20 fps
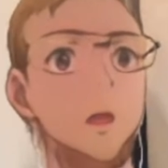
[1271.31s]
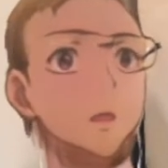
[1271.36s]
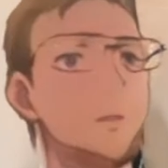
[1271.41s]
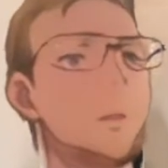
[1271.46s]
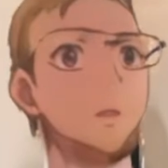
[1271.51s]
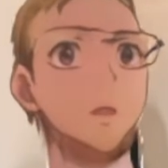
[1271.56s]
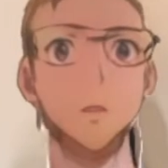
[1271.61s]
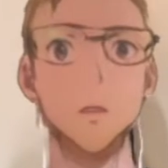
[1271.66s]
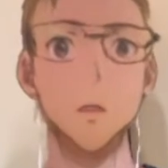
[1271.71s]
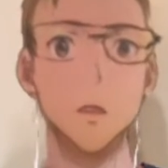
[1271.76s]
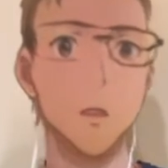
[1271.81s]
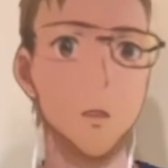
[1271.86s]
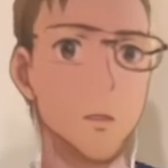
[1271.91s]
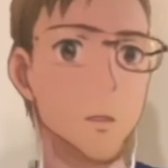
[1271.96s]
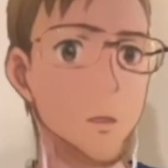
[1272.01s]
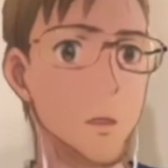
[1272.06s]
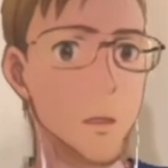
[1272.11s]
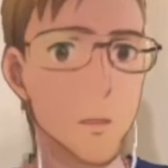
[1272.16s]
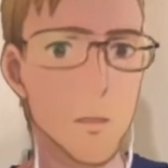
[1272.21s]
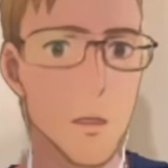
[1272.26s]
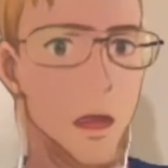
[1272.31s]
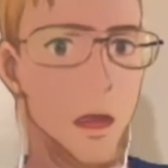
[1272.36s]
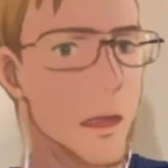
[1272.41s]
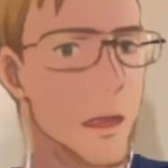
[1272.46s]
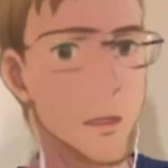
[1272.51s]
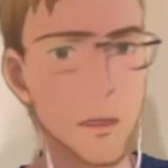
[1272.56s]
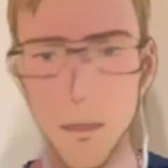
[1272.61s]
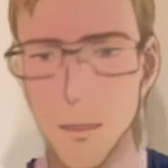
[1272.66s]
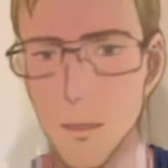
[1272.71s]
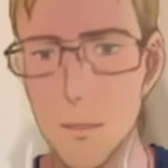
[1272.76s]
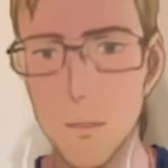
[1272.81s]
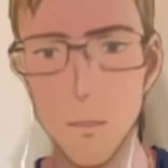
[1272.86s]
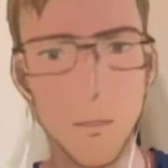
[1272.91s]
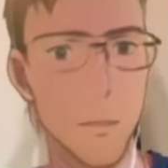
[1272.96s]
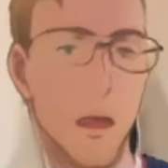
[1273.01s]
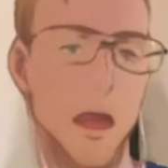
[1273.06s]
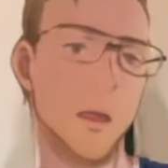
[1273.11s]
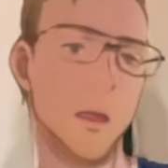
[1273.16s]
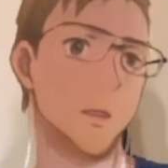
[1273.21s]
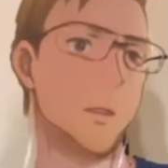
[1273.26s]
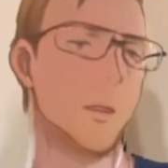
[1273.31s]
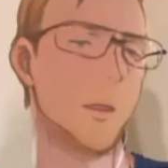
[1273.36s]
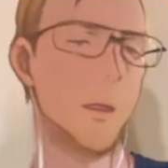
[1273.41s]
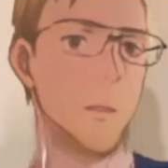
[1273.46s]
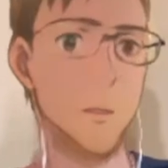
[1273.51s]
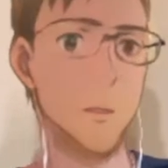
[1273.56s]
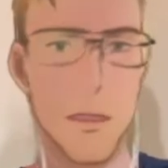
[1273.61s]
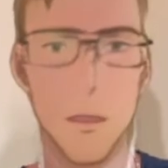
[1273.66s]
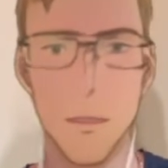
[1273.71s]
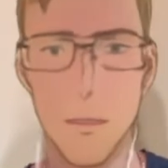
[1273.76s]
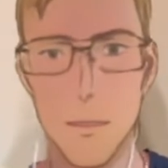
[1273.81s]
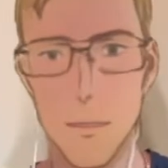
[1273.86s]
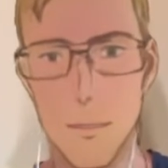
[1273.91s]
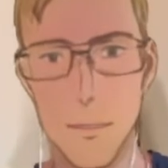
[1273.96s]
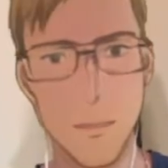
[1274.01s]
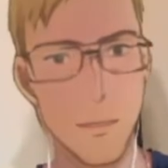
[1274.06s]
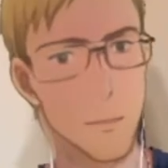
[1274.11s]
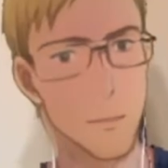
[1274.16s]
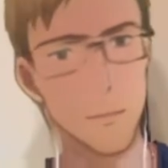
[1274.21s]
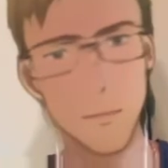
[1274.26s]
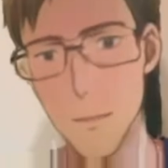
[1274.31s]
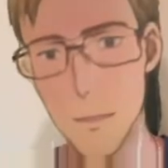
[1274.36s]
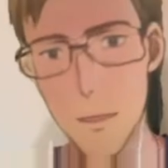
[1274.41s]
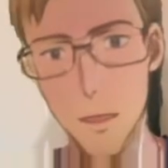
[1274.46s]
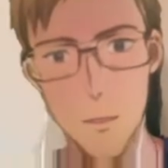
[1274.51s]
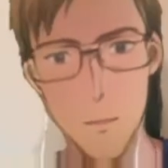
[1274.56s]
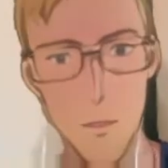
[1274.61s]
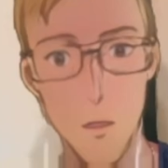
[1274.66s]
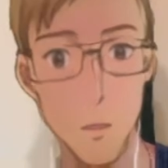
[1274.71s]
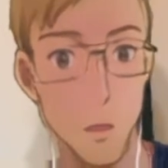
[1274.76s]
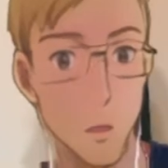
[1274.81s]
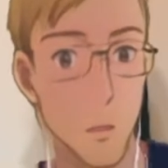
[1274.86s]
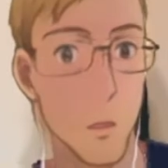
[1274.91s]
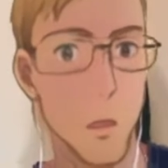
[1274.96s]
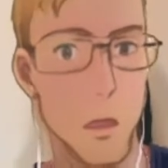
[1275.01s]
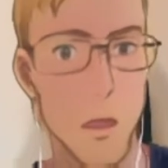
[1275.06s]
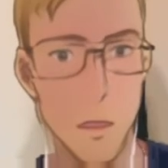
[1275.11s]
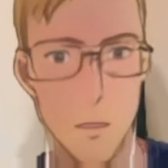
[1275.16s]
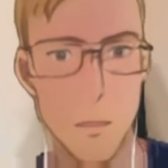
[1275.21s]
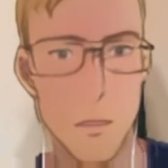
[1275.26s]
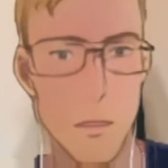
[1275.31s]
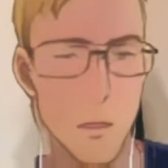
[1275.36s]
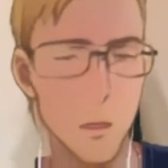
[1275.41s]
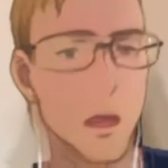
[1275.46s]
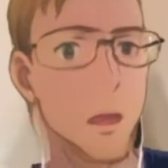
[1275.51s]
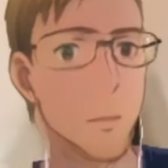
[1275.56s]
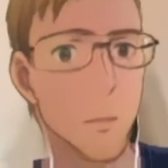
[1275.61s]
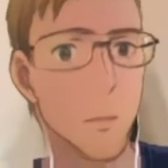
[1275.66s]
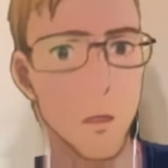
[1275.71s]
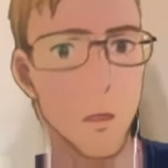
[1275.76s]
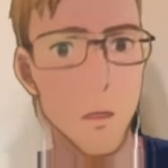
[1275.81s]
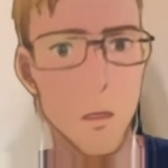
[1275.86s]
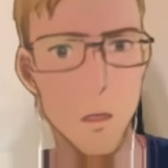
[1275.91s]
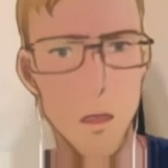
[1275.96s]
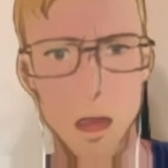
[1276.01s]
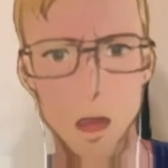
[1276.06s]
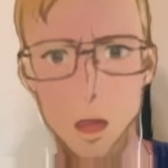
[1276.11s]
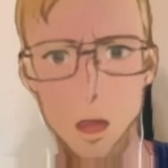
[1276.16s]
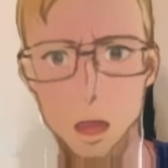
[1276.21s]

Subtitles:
You're done in even faster. It's very cool and it's cheaper. So